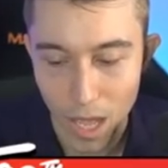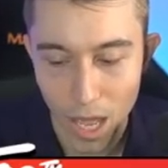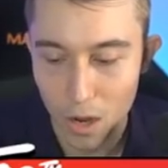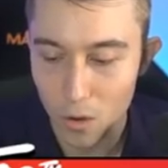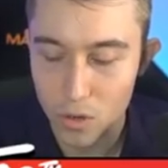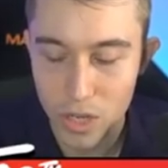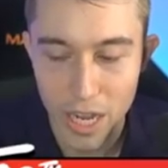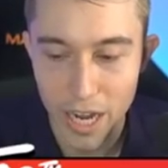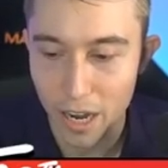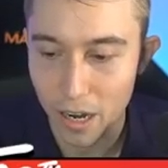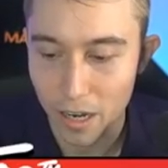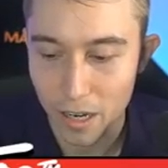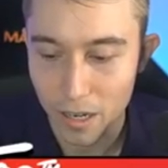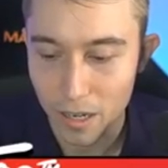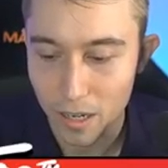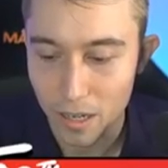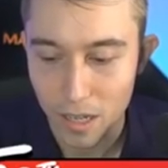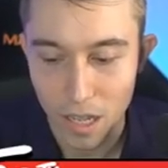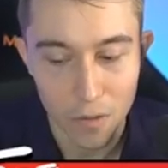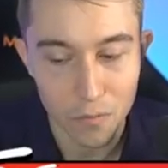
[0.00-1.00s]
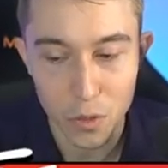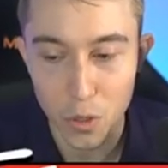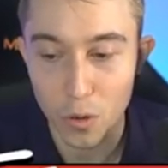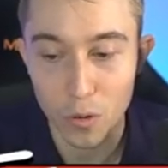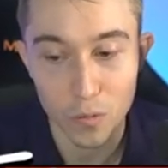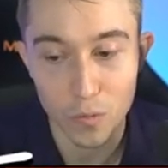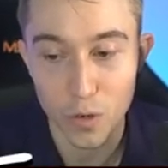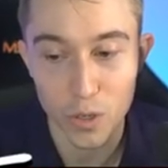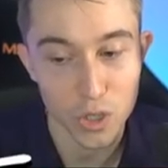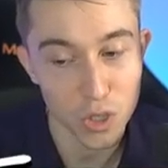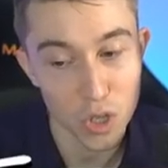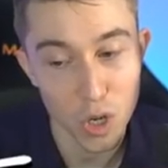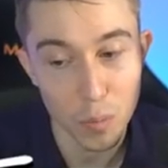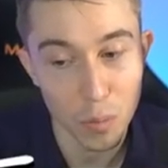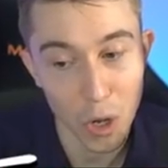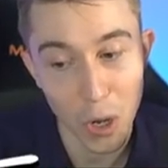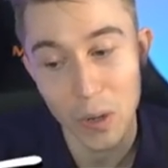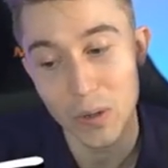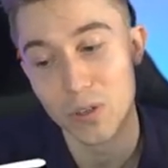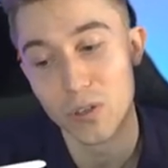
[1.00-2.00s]
I don't care. If you go in for a
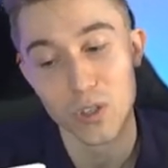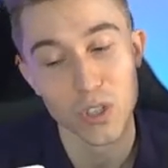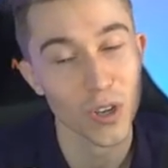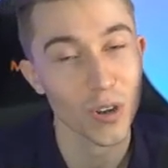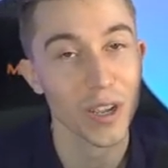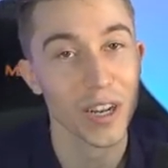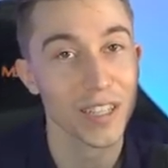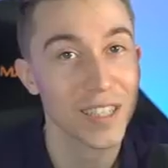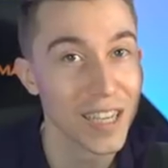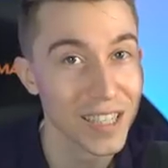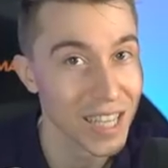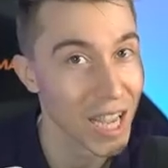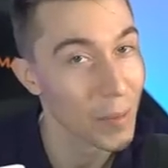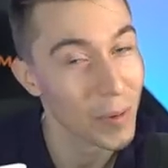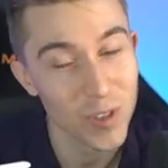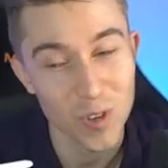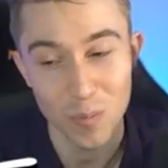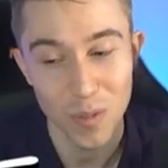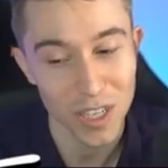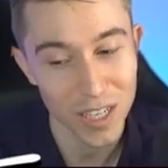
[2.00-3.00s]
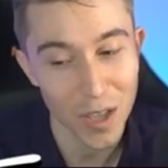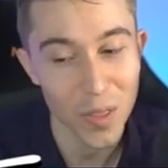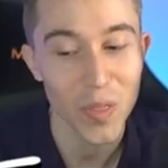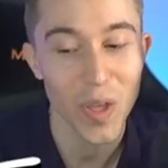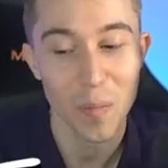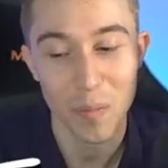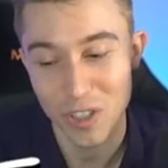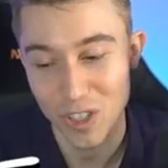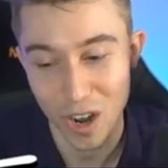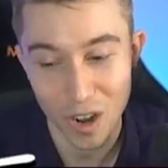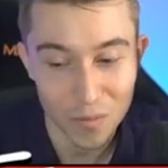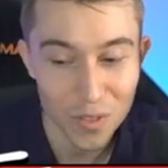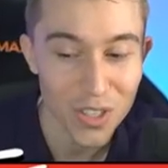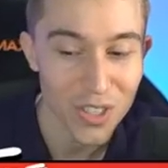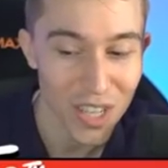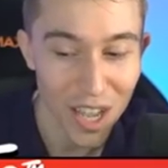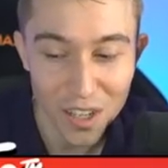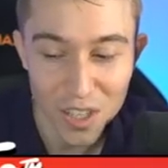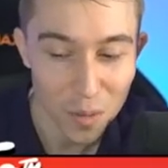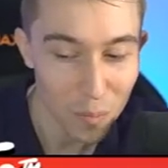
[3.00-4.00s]
snowball, you're still going to take damage from the death damage of
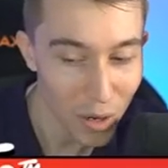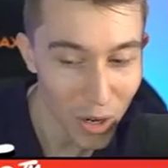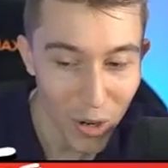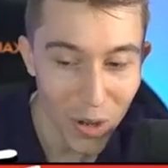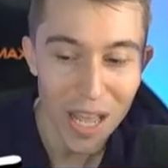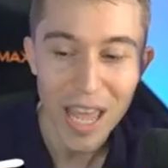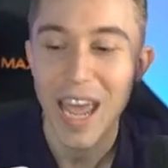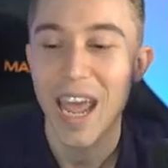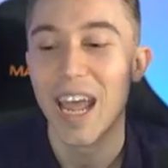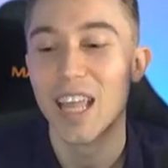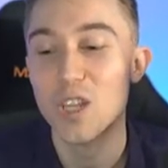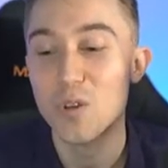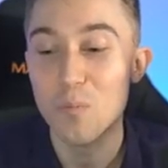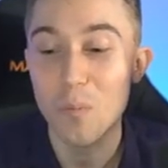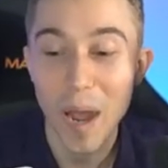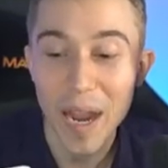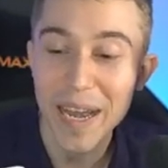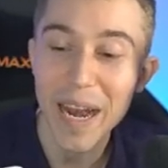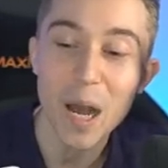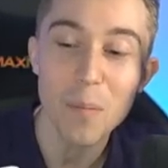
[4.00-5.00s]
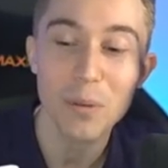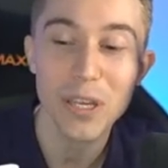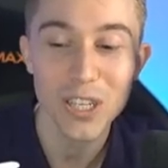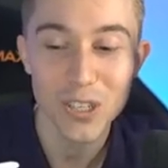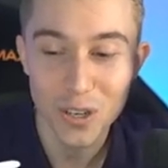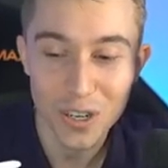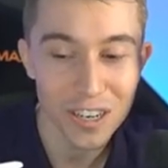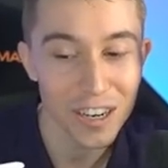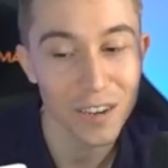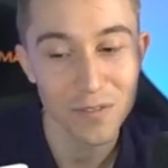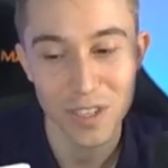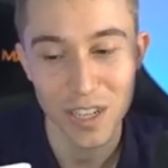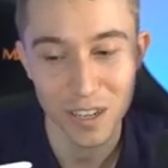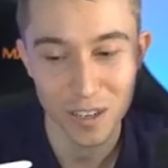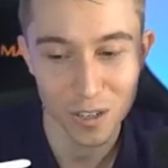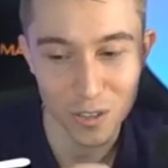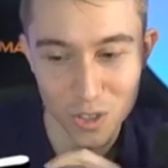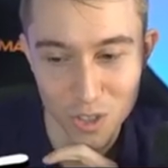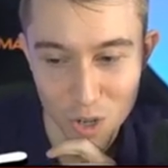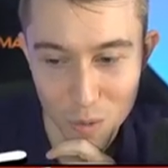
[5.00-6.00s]
the Skeleton Barrel, and you might not be good enough to
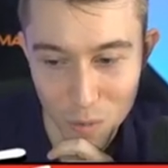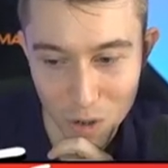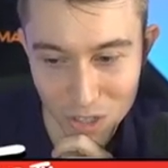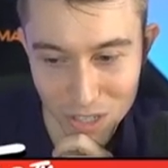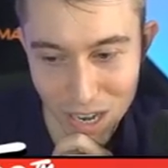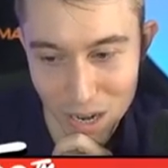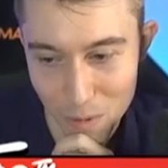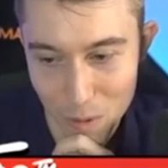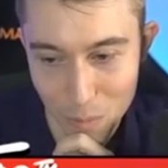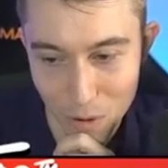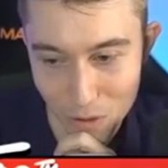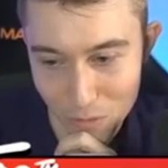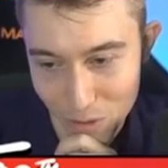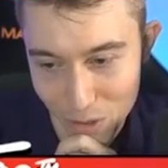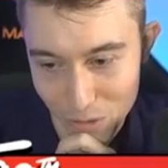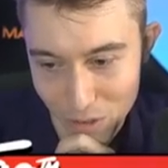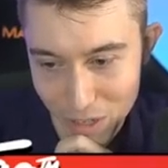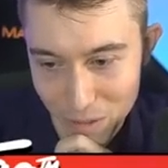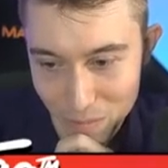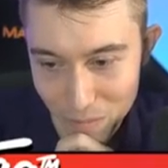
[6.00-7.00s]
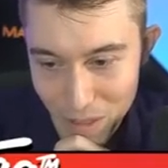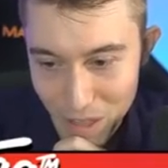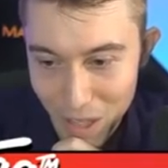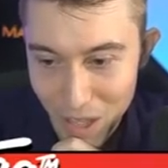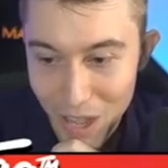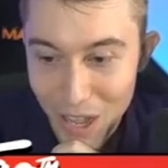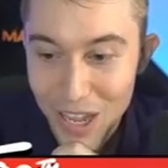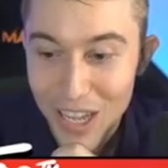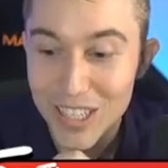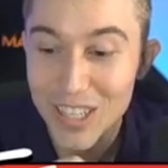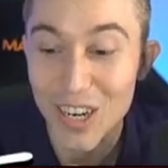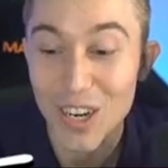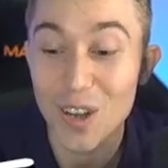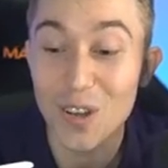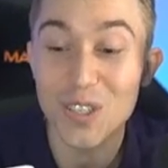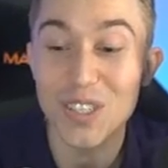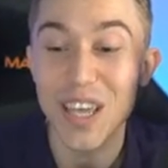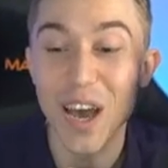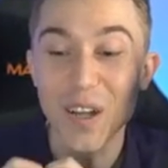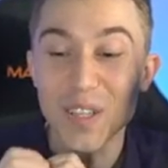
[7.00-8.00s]
hit your snowball timing perfectly. He's going
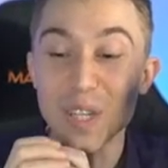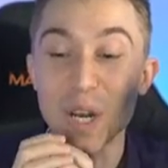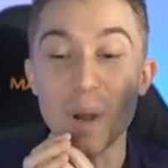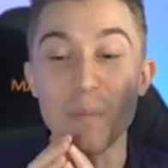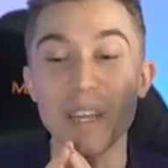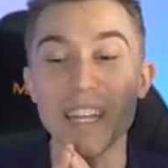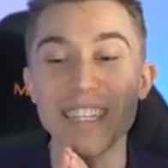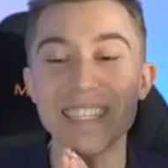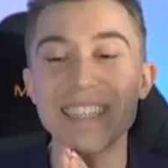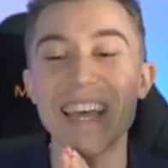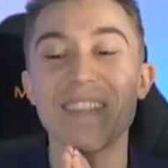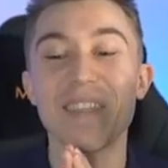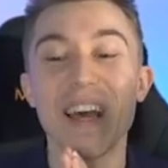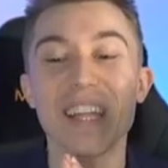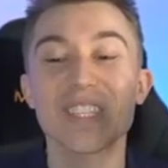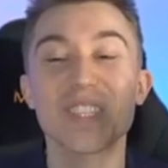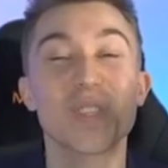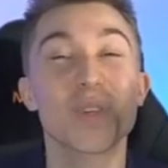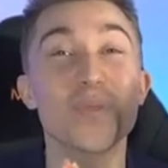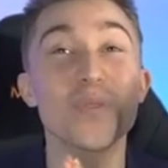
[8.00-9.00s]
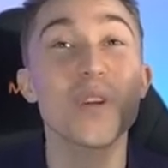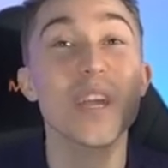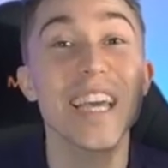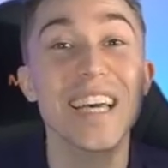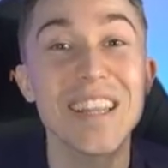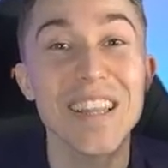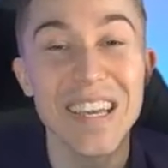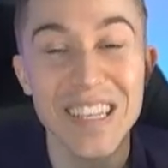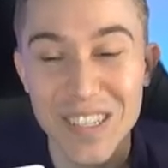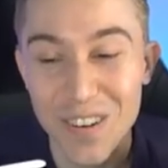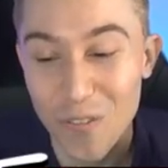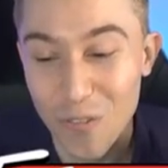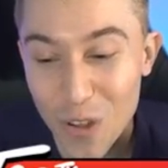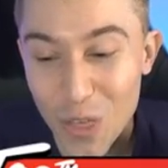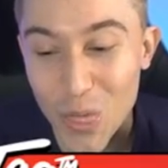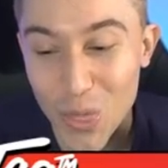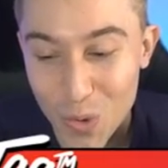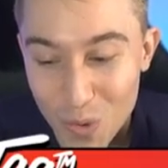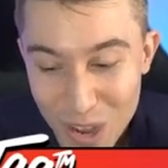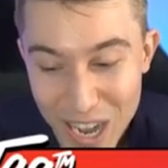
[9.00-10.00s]
to go Skeleton Army instead. That's three Elixir
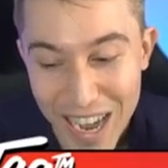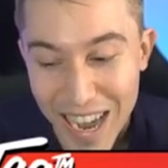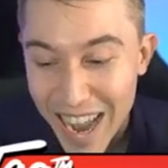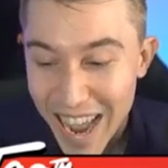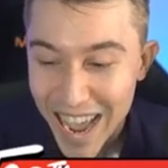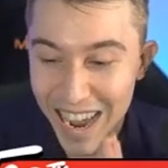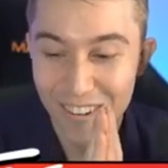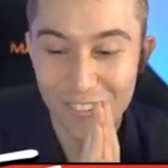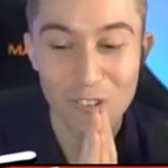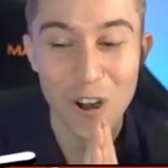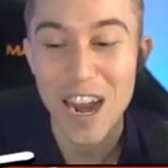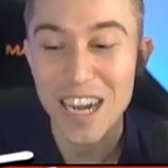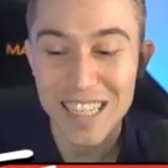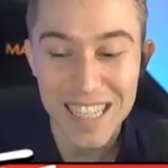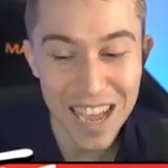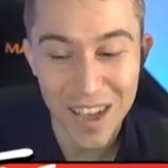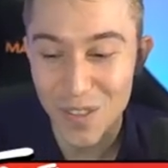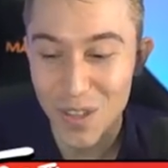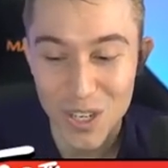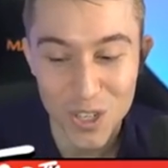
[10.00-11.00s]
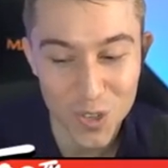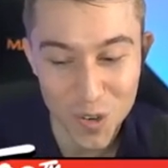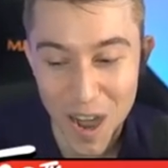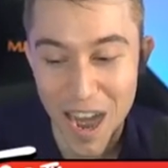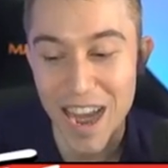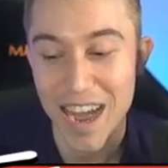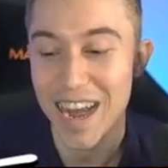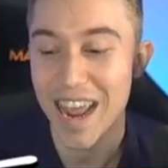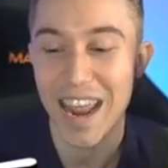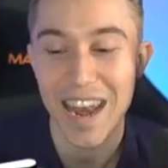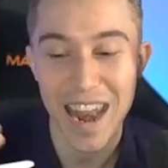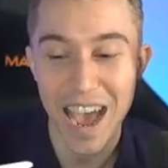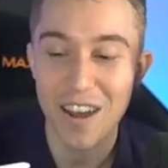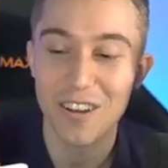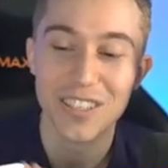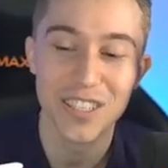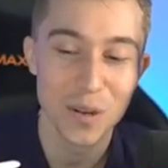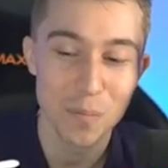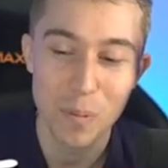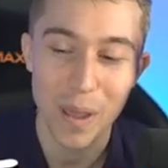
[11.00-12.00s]
for three, right down the drain, and
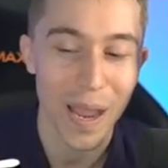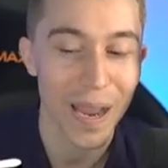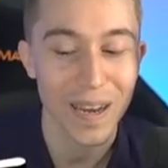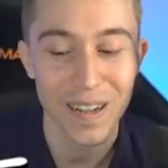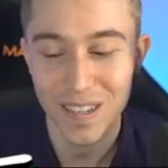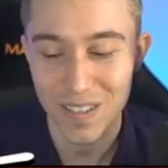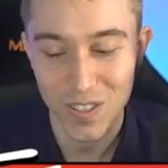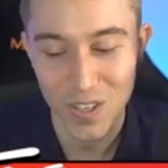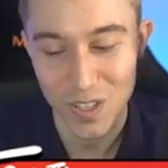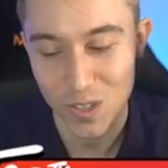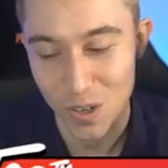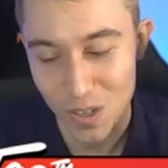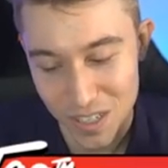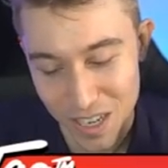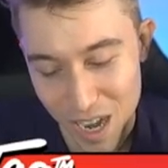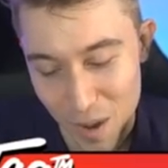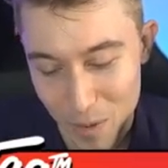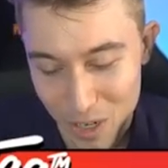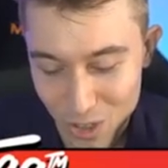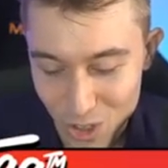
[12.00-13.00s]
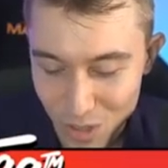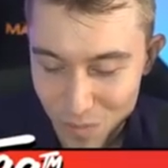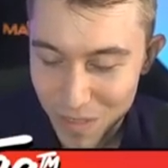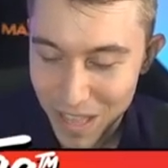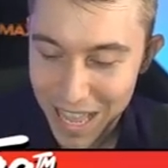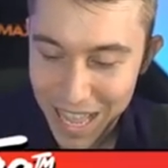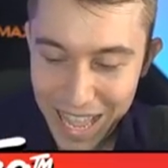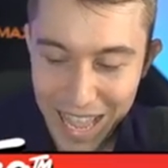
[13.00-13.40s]
now he's in pain because he took damage.